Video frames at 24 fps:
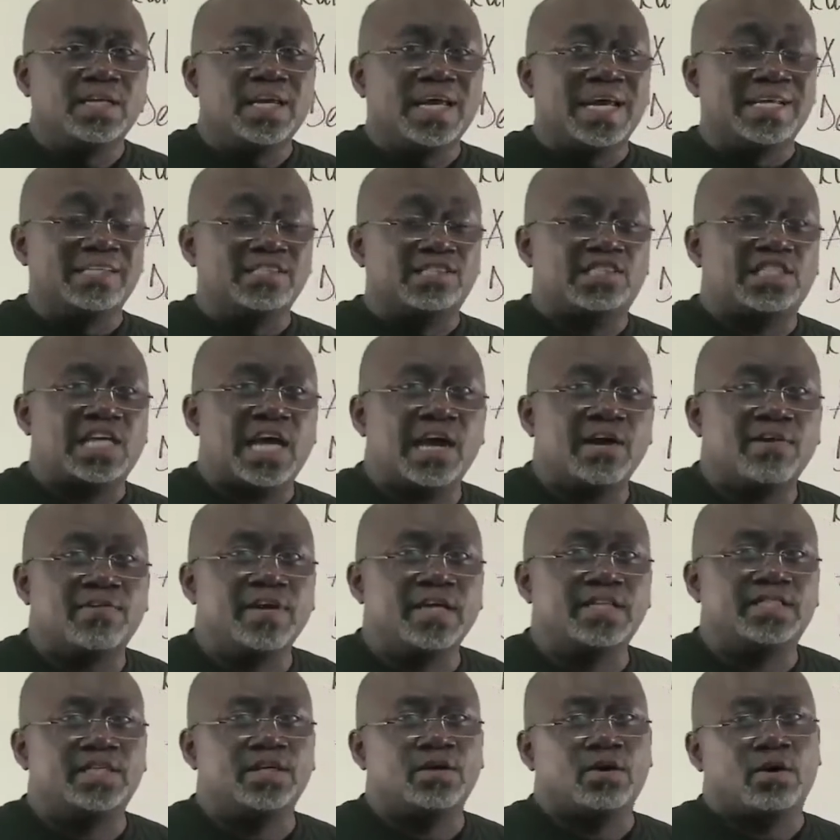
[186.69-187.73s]
the
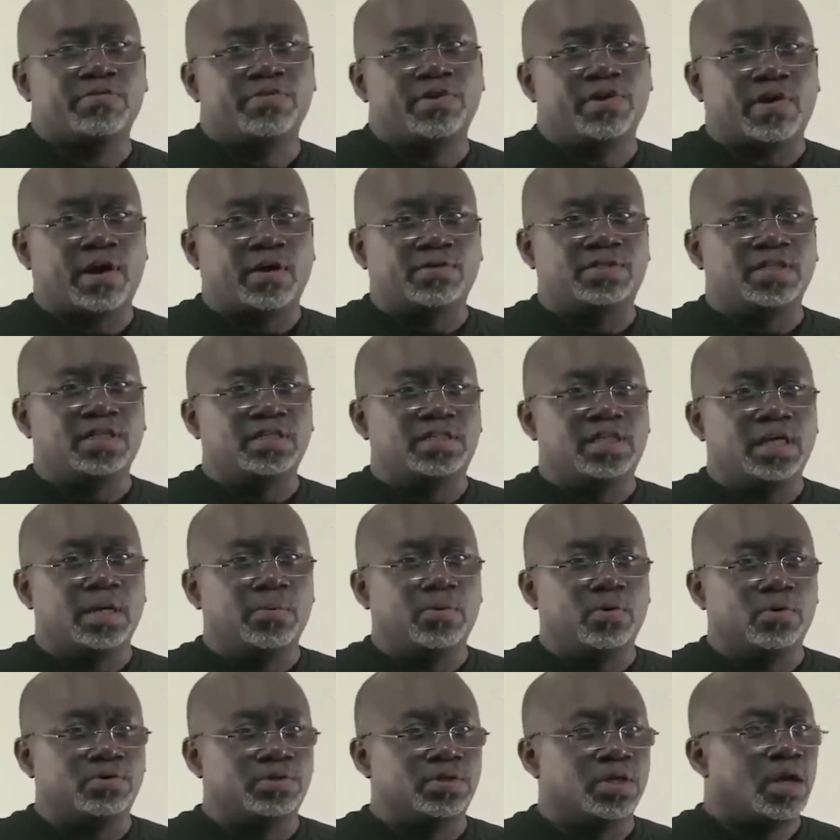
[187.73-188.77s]
integrity of the routing
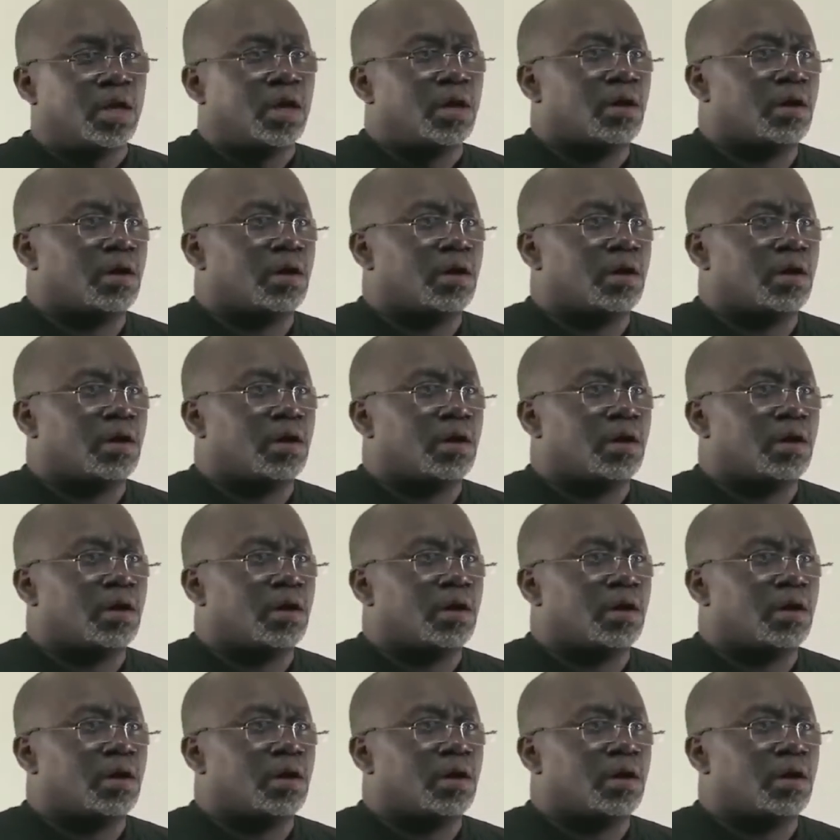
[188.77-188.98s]
tables.